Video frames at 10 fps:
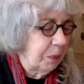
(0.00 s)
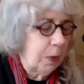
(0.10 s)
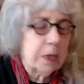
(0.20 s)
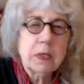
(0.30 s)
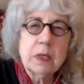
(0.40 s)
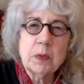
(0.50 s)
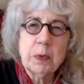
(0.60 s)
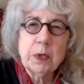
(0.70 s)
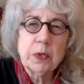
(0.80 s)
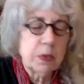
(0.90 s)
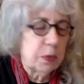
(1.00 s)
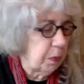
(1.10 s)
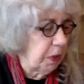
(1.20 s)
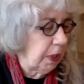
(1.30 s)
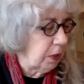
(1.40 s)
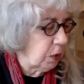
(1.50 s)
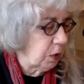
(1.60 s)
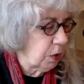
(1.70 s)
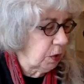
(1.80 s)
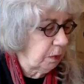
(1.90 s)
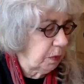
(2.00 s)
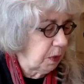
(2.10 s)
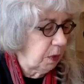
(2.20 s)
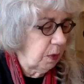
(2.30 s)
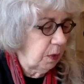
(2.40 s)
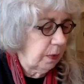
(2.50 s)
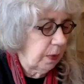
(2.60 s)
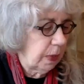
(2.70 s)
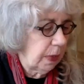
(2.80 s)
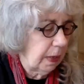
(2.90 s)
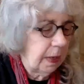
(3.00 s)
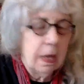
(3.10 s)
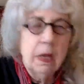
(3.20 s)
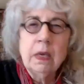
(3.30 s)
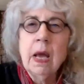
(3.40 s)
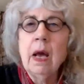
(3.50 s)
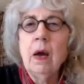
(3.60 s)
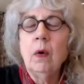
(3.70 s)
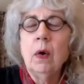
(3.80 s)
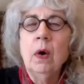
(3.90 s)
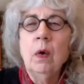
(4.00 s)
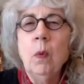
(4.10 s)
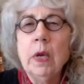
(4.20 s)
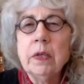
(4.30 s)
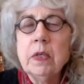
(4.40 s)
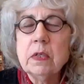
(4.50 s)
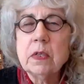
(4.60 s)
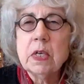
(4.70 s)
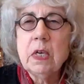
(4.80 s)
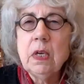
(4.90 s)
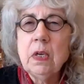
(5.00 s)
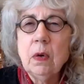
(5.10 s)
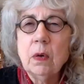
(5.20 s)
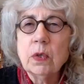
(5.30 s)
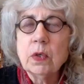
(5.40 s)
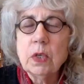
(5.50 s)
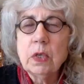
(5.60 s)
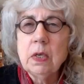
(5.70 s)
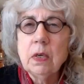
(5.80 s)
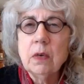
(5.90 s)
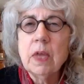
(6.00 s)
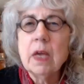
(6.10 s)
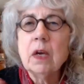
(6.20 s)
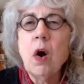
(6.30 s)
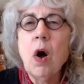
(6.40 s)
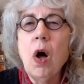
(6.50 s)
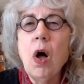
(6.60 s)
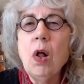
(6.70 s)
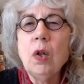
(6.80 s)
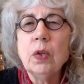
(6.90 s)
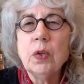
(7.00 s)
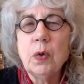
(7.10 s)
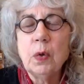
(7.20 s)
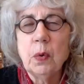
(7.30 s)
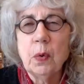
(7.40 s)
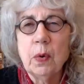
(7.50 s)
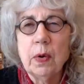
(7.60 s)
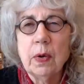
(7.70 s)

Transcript: What is this person's relationship to you? Now, what does he or she or they call you?